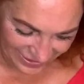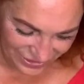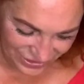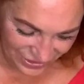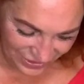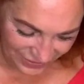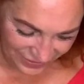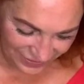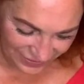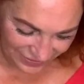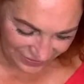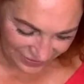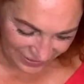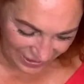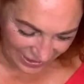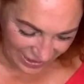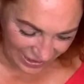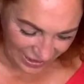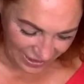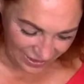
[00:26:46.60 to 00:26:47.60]
Joss is
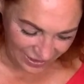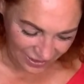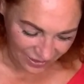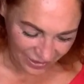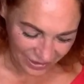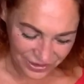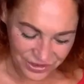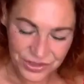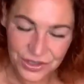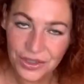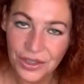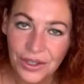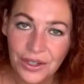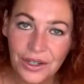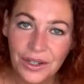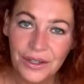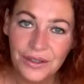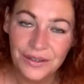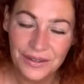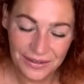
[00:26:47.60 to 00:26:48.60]
here. Hi,
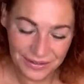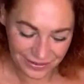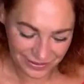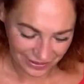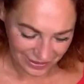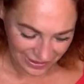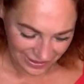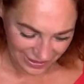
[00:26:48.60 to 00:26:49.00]
Joss.